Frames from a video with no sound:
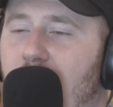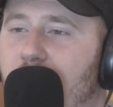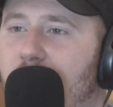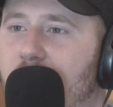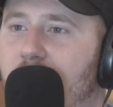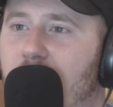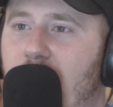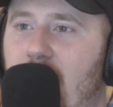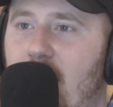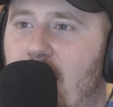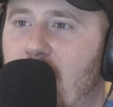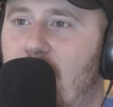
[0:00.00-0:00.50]
kind
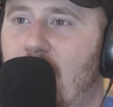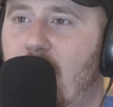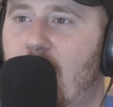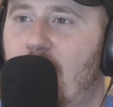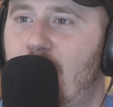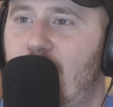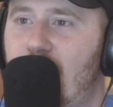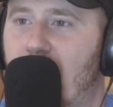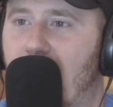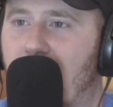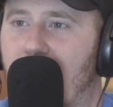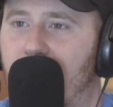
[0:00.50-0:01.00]
of
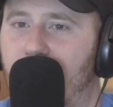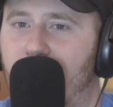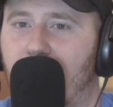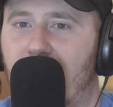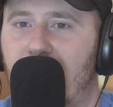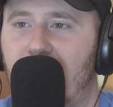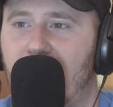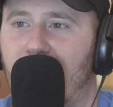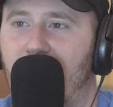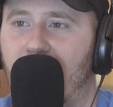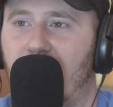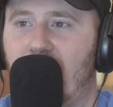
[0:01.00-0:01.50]
Jackie
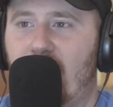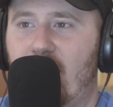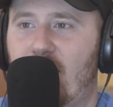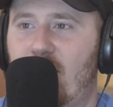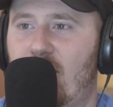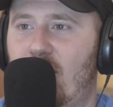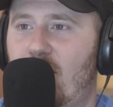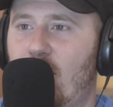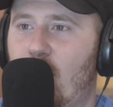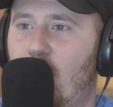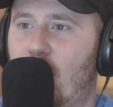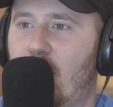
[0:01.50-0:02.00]
Bondanza's
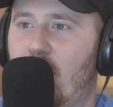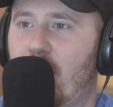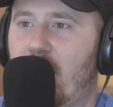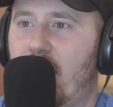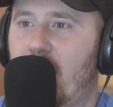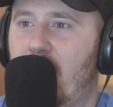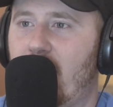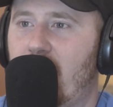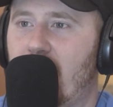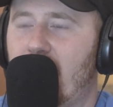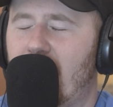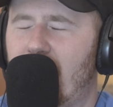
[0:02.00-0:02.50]

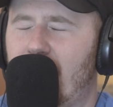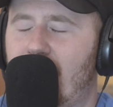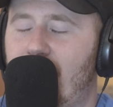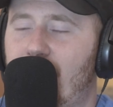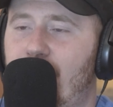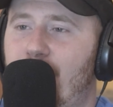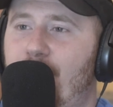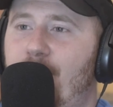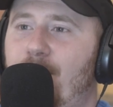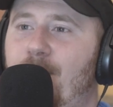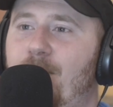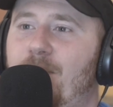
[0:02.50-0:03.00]
story. Now you
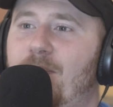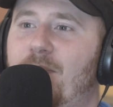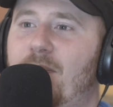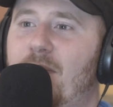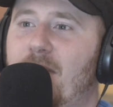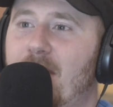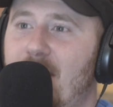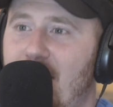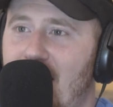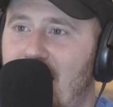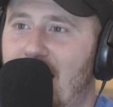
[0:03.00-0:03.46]
know who I am.